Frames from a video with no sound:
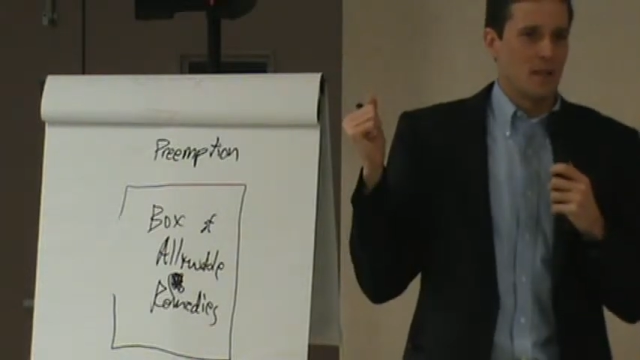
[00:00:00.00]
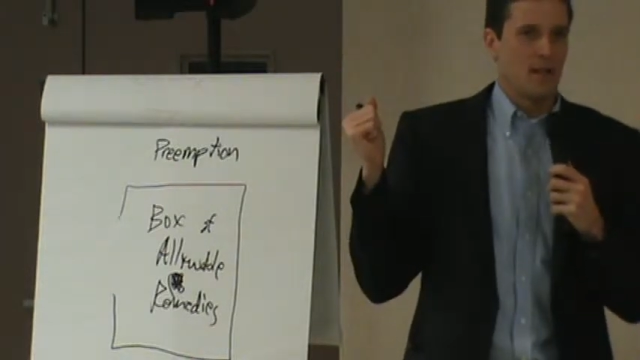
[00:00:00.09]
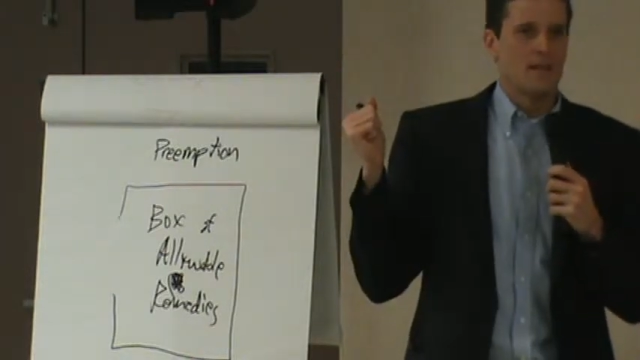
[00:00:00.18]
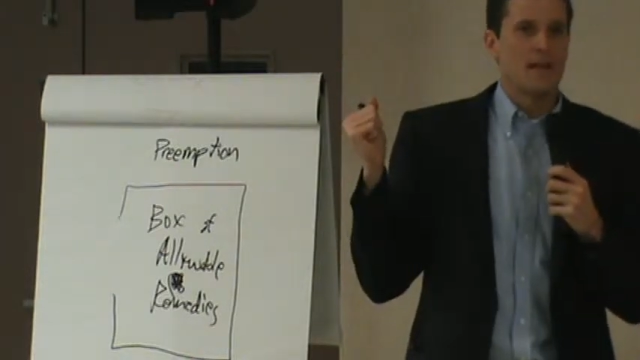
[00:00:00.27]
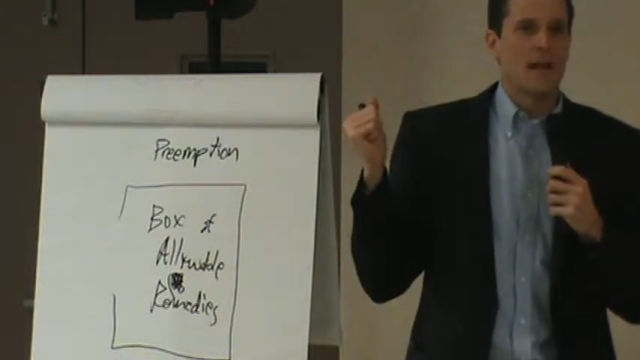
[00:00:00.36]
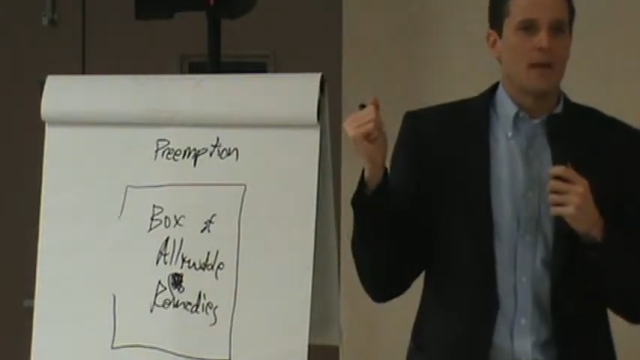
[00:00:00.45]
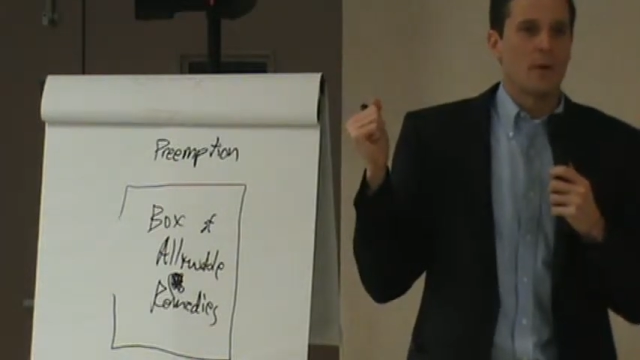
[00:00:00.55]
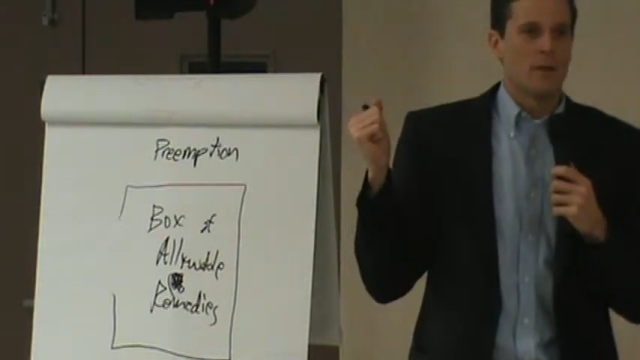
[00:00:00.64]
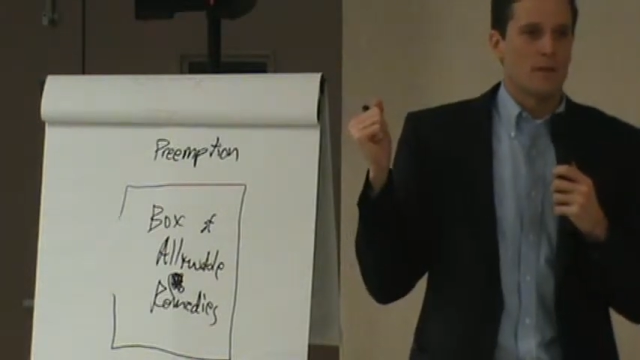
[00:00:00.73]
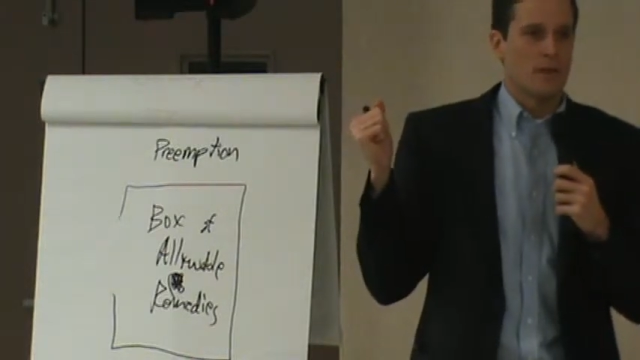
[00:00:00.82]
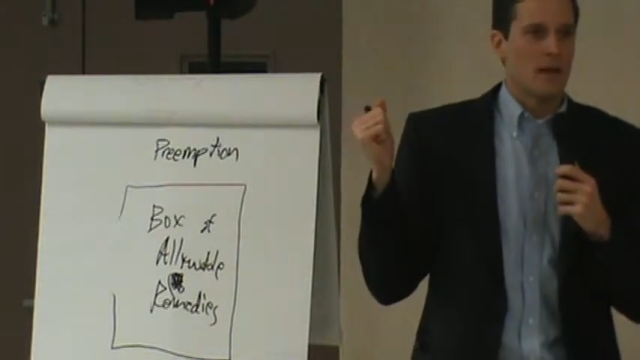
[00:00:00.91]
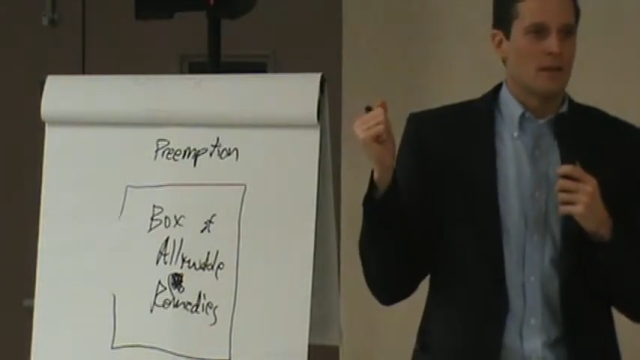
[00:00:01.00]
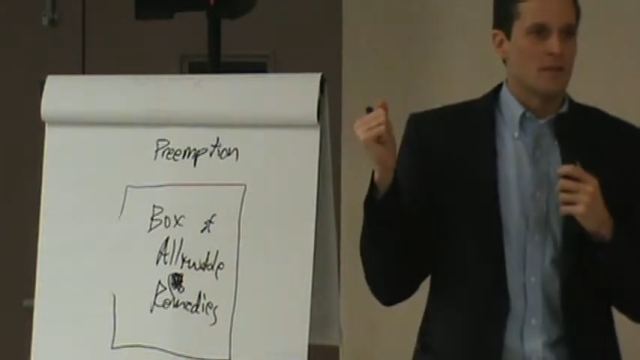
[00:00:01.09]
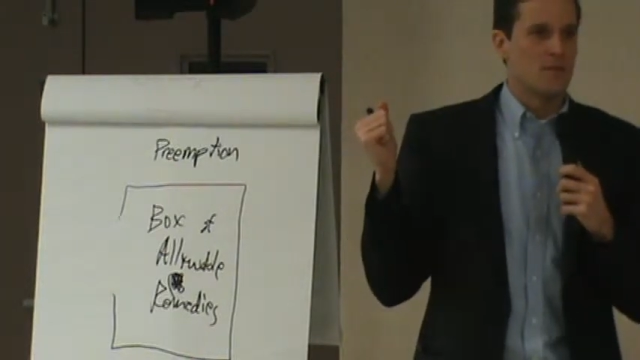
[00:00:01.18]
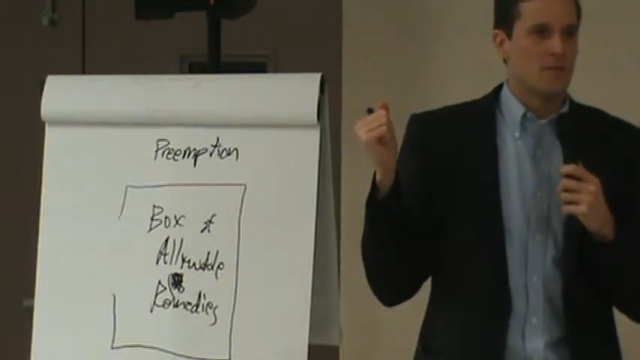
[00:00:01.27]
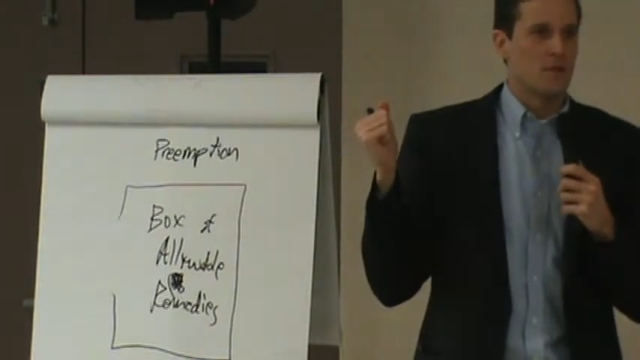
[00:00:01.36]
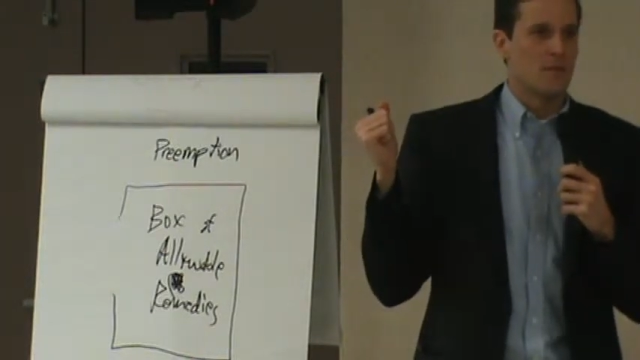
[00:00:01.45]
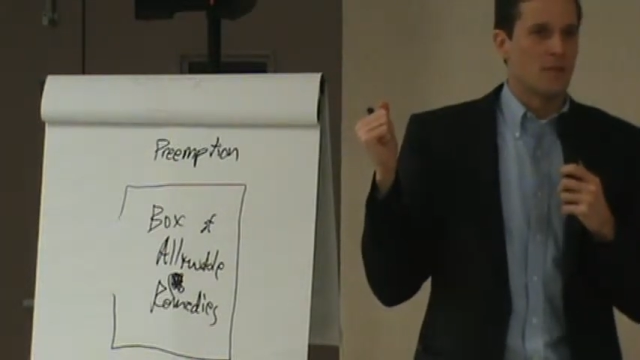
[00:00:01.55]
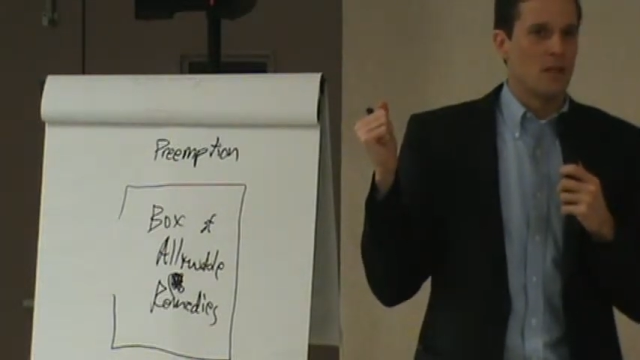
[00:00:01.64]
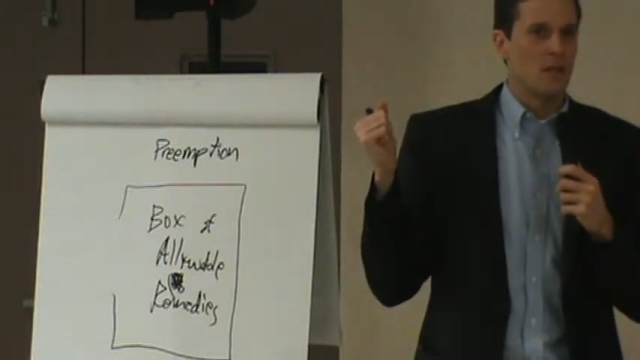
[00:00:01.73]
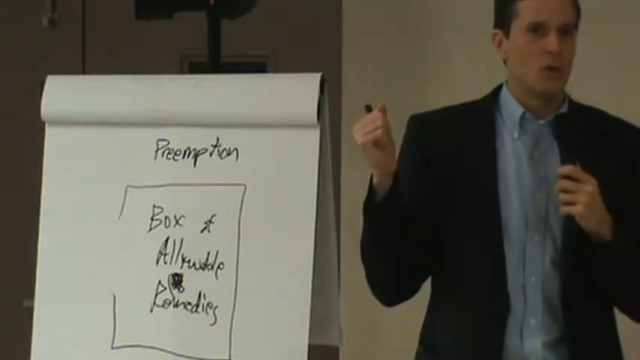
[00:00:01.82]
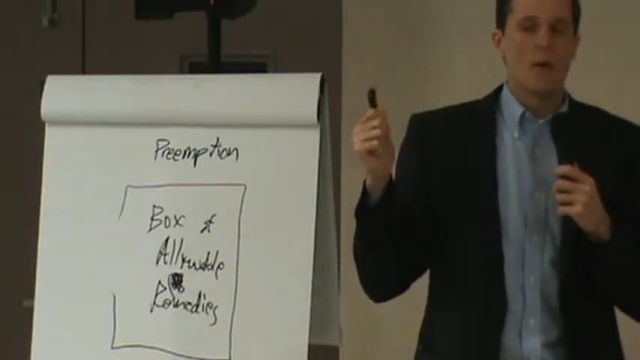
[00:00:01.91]
to decide whether or not this is good for
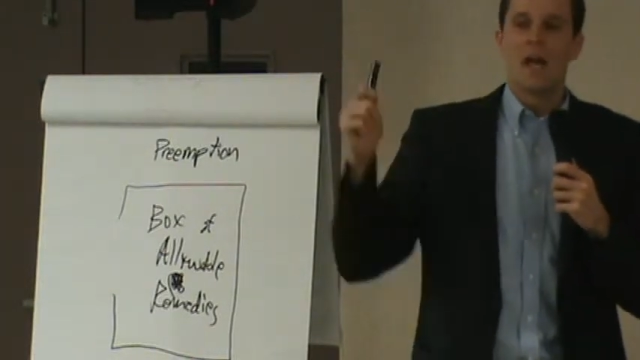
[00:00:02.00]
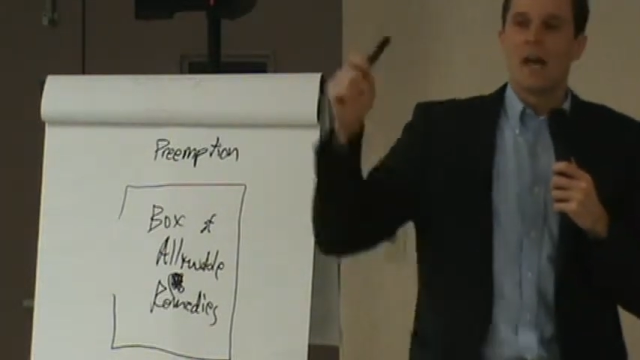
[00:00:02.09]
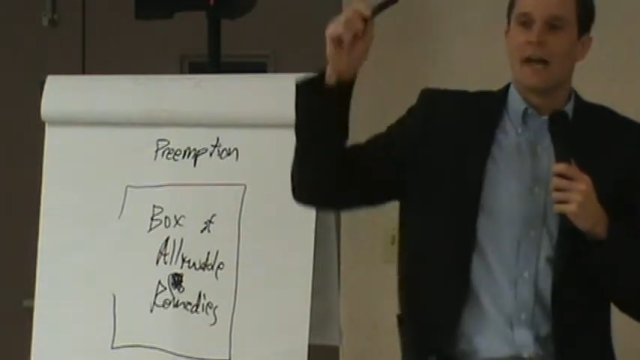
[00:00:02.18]
you,